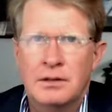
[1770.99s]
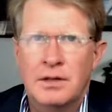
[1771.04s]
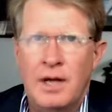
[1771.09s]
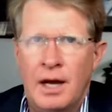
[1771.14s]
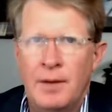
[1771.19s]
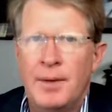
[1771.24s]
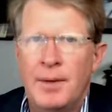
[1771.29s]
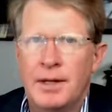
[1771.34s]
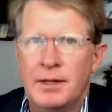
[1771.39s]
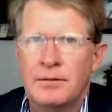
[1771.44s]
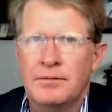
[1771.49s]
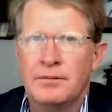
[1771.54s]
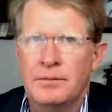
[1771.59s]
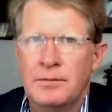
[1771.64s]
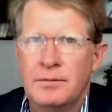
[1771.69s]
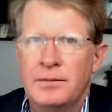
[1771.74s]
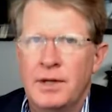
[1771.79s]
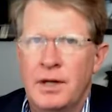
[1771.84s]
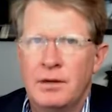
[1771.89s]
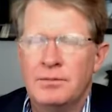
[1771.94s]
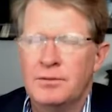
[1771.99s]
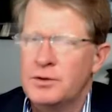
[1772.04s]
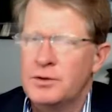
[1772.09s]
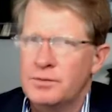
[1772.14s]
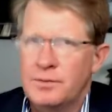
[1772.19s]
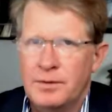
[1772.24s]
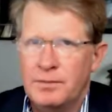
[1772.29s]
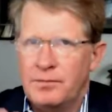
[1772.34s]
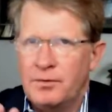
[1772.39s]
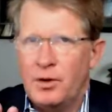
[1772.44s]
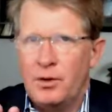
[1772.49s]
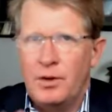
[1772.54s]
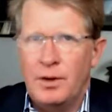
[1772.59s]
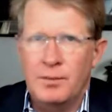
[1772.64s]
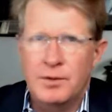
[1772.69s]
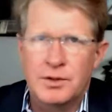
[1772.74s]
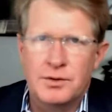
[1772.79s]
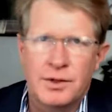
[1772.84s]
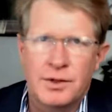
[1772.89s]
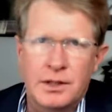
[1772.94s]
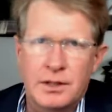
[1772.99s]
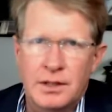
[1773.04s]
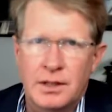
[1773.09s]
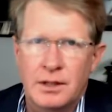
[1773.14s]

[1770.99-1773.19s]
I make, the phone number's right